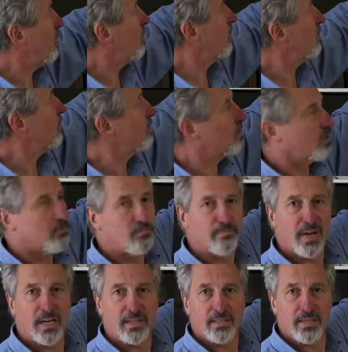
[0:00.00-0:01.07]
It
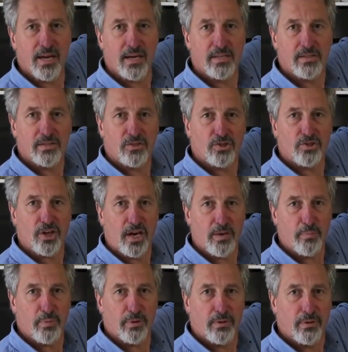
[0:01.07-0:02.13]
maintains its shape.
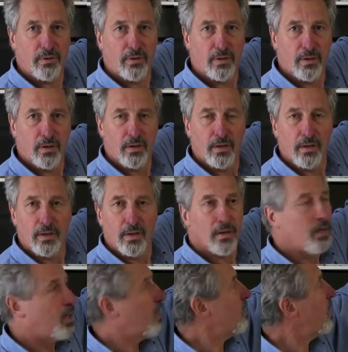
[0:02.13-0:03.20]

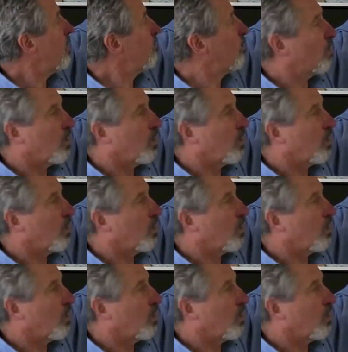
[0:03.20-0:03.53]
And that